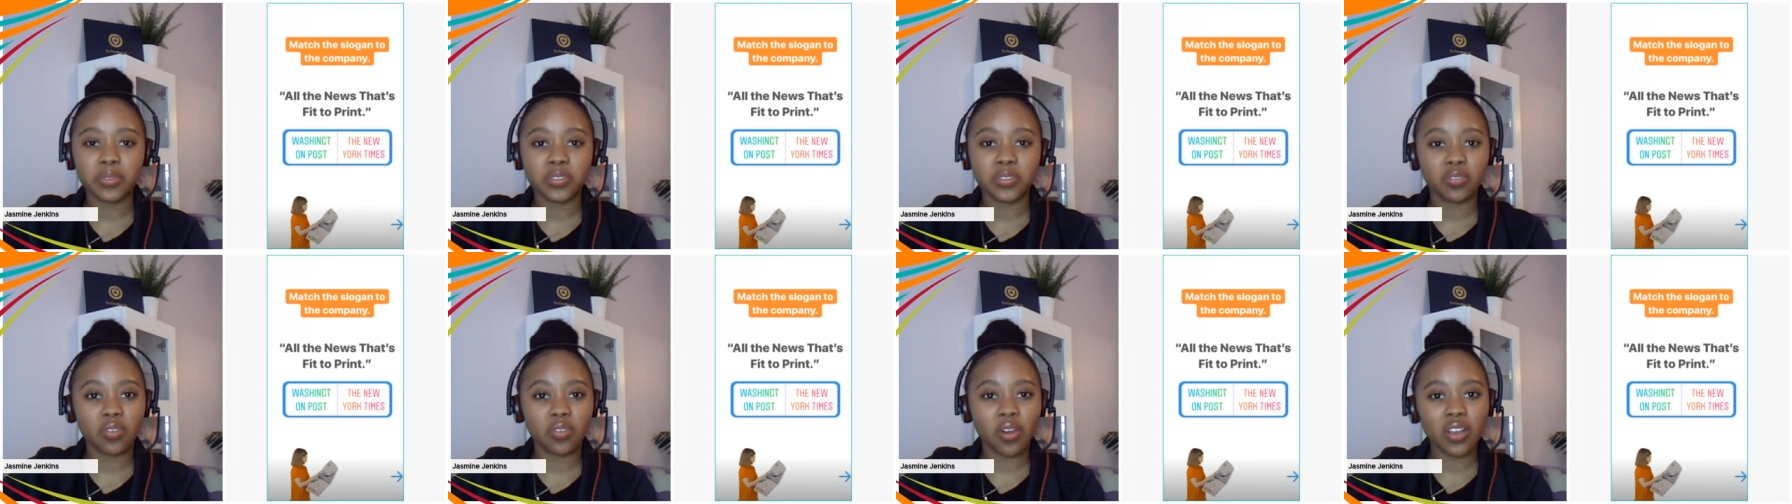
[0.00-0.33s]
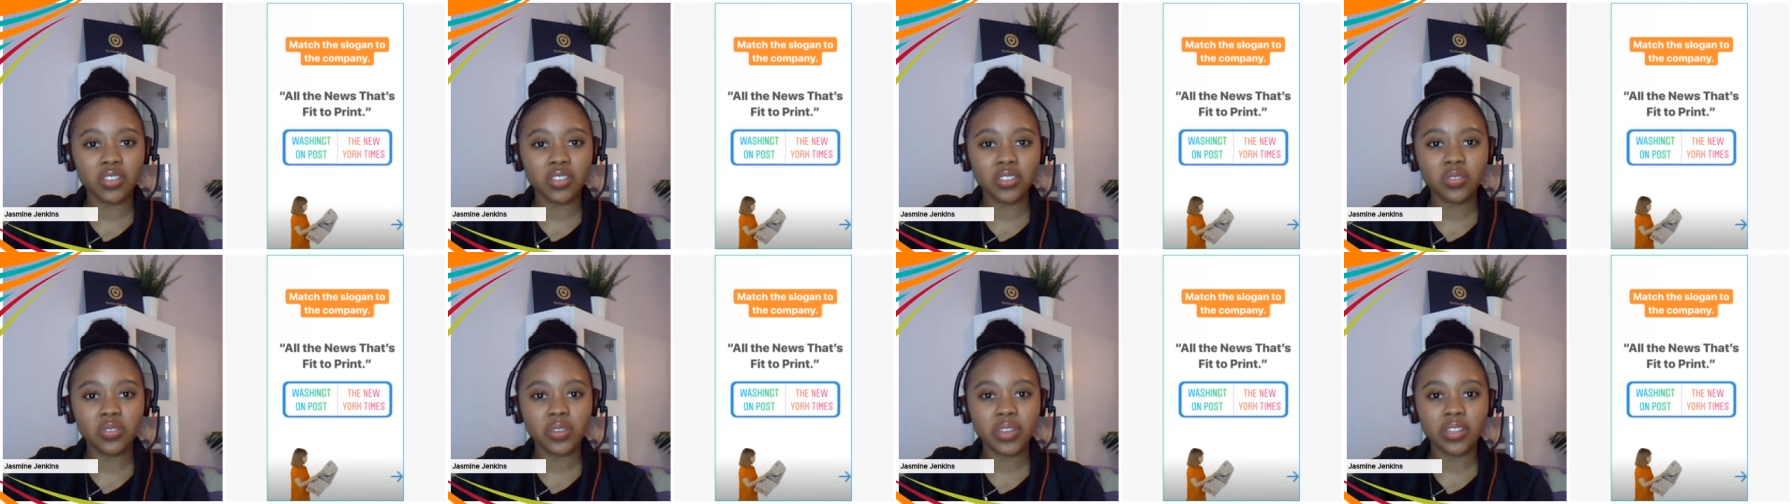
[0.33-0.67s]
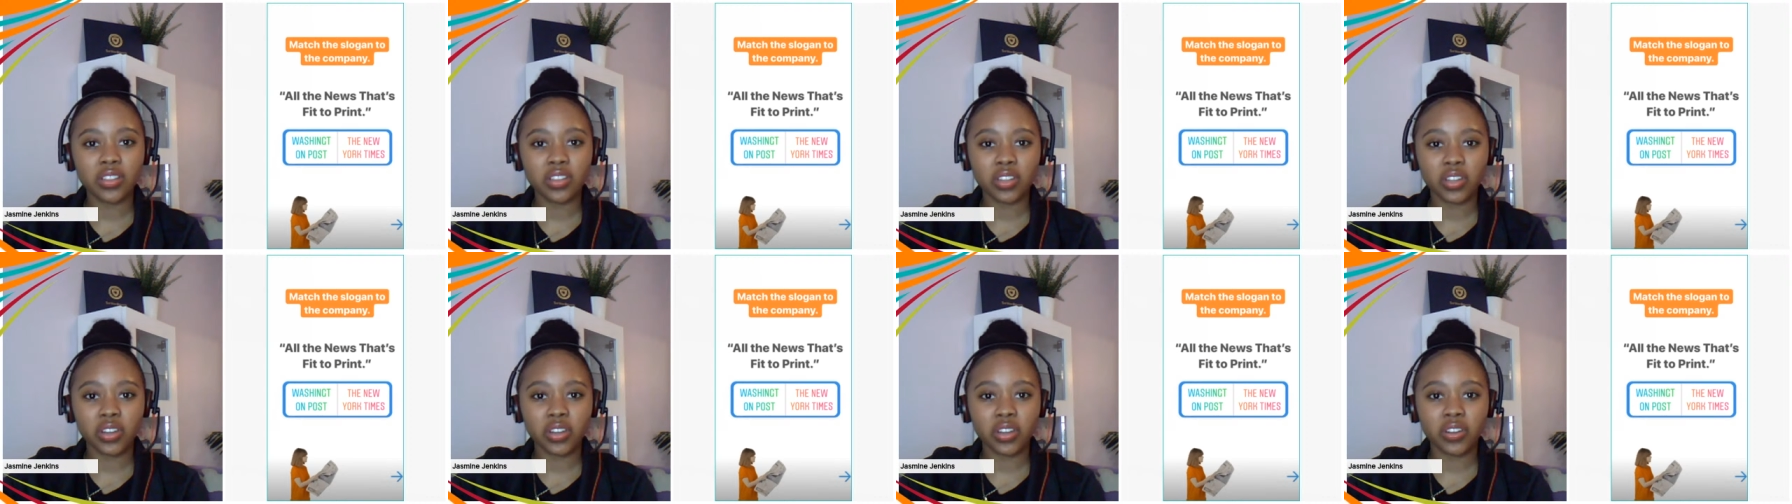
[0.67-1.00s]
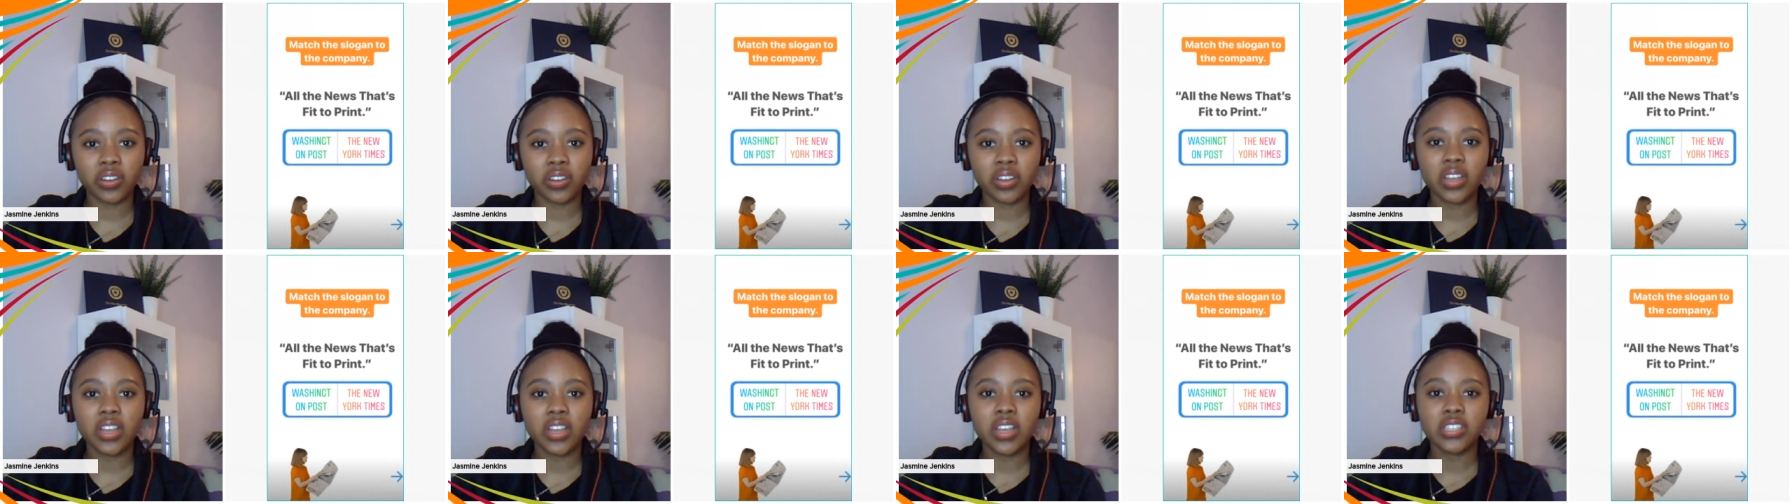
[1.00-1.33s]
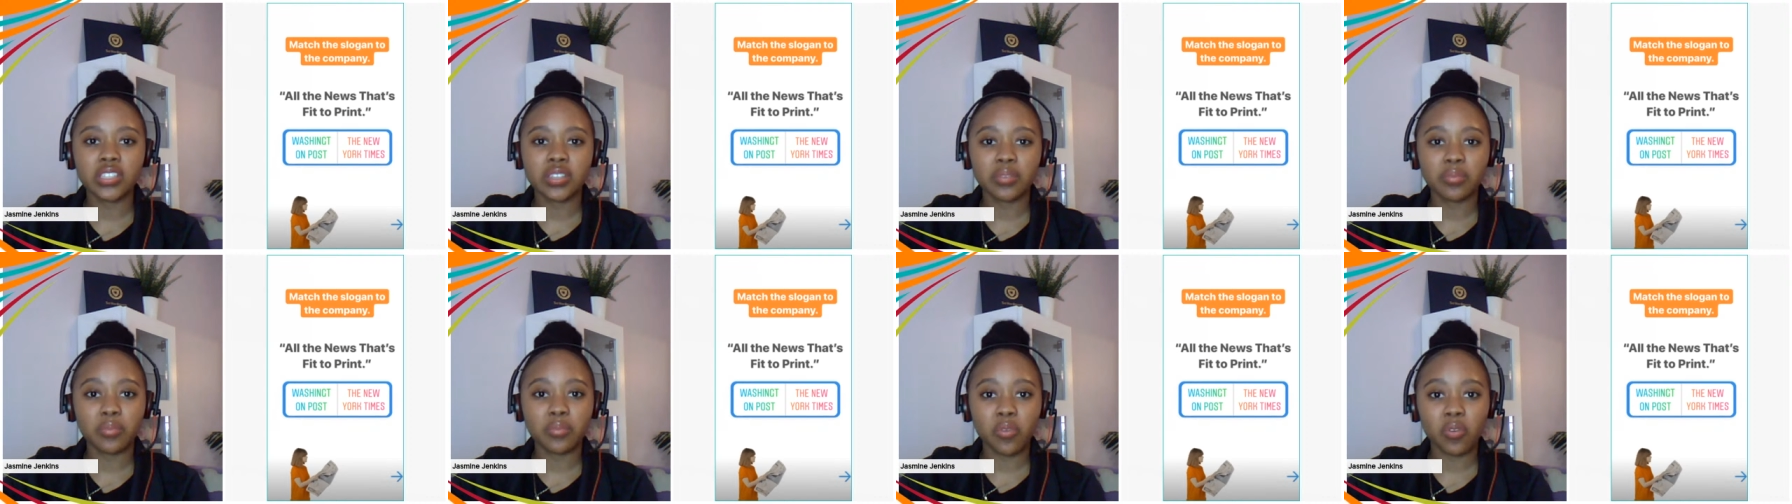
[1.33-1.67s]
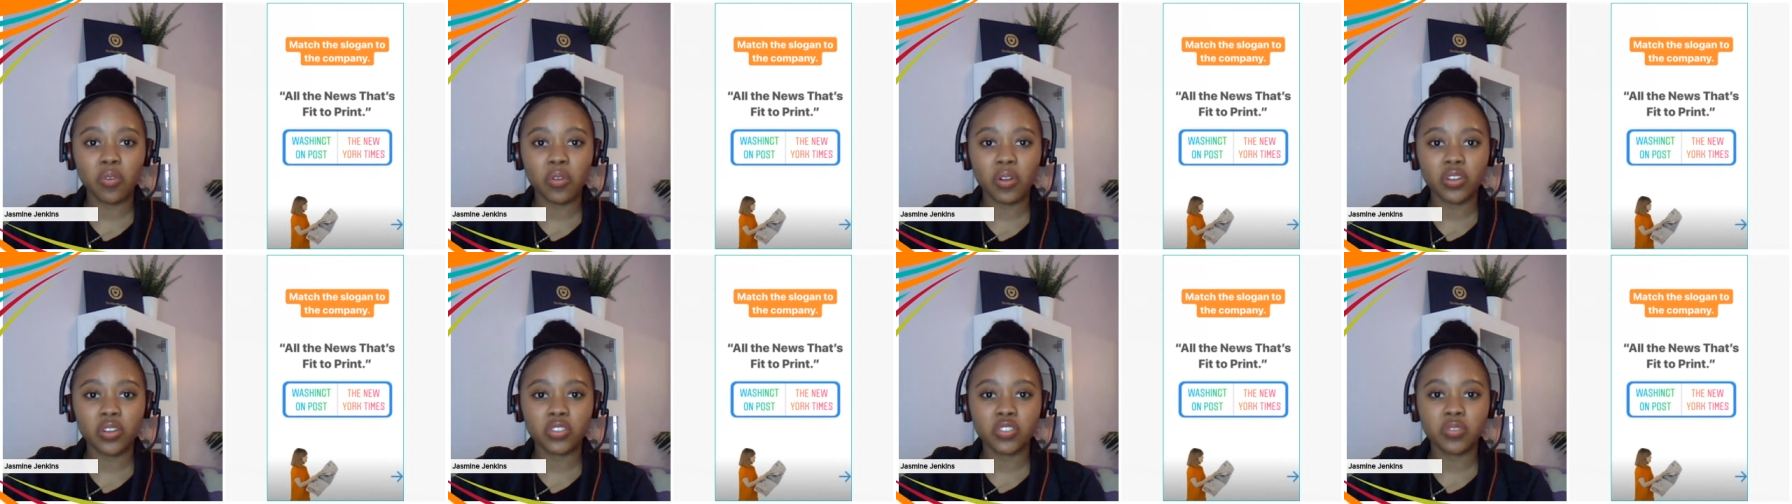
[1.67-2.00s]
but you also can learn some
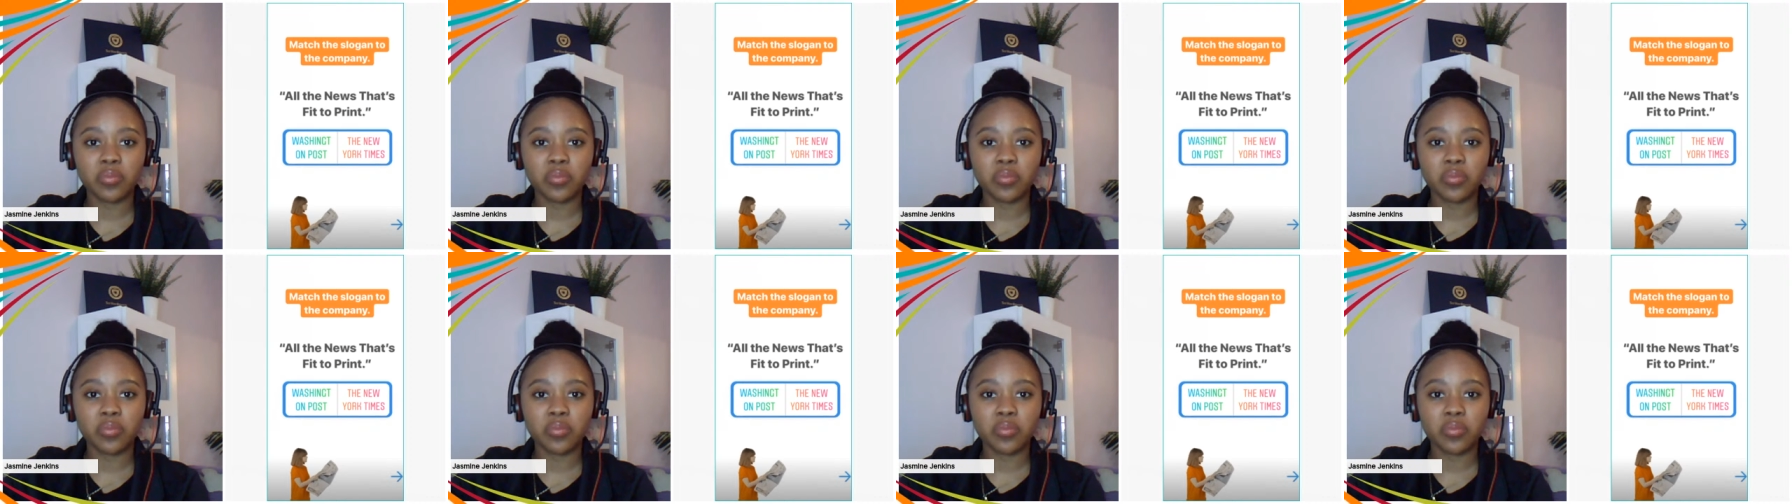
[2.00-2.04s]
more